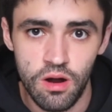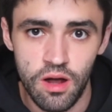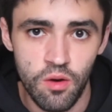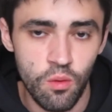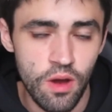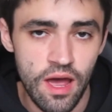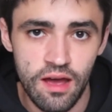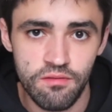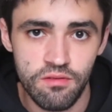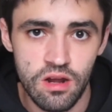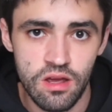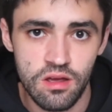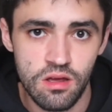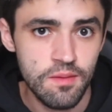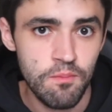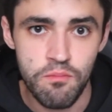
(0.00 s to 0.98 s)
I don't have
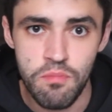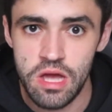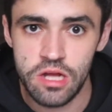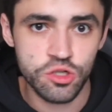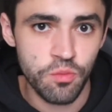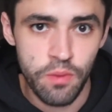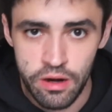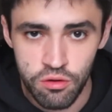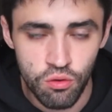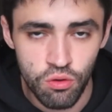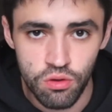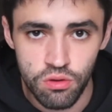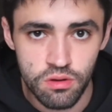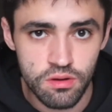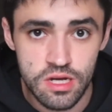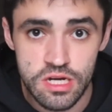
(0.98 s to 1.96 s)
any major
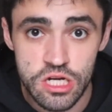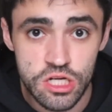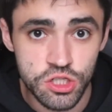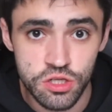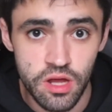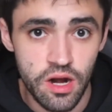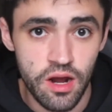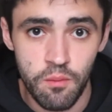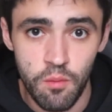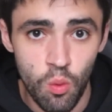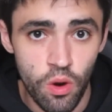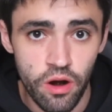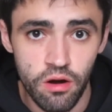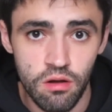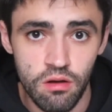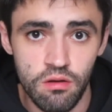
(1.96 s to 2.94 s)
medical condition that I'm
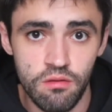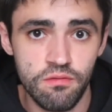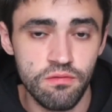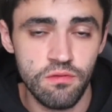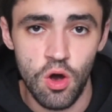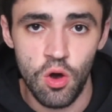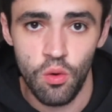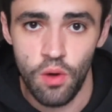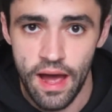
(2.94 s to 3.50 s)
aware of, no